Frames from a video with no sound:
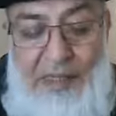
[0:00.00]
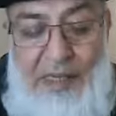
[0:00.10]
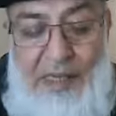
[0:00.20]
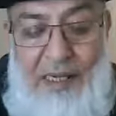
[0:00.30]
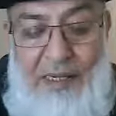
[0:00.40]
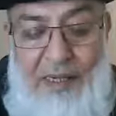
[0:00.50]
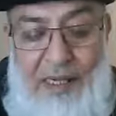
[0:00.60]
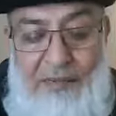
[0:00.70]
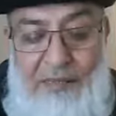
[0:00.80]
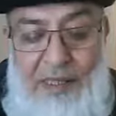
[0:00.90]
clause,
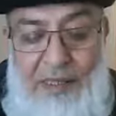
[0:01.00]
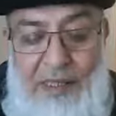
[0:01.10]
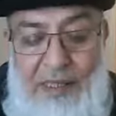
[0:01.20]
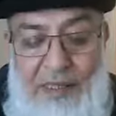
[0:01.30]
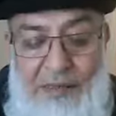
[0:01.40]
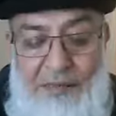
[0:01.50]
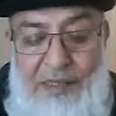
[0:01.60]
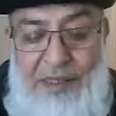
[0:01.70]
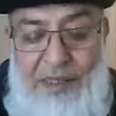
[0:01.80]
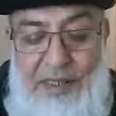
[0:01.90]
everything
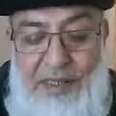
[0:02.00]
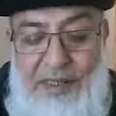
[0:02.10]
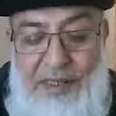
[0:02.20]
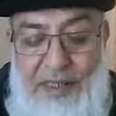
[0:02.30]
which is